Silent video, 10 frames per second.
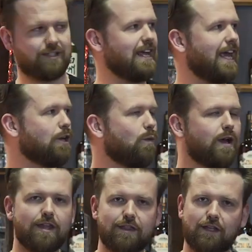Today you're
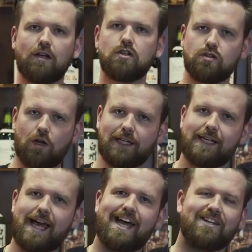with
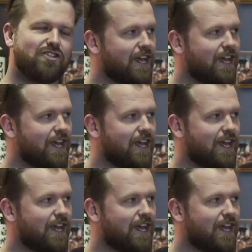Solly and